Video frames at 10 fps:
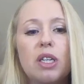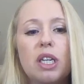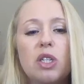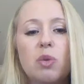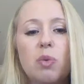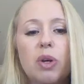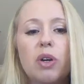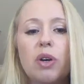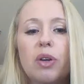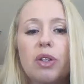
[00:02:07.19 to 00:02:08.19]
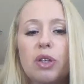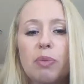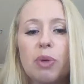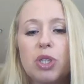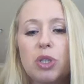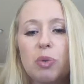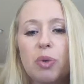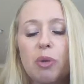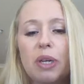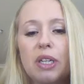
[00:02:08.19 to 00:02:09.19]
Need to work on the emotional
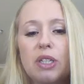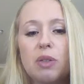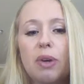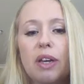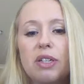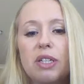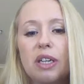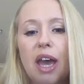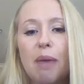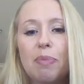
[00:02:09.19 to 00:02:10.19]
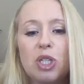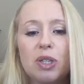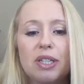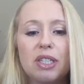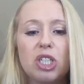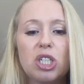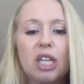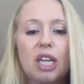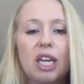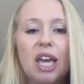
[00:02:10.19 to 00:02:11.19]
well-being surrounding happy
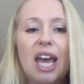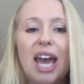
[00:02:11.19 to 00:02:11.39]
transitioning.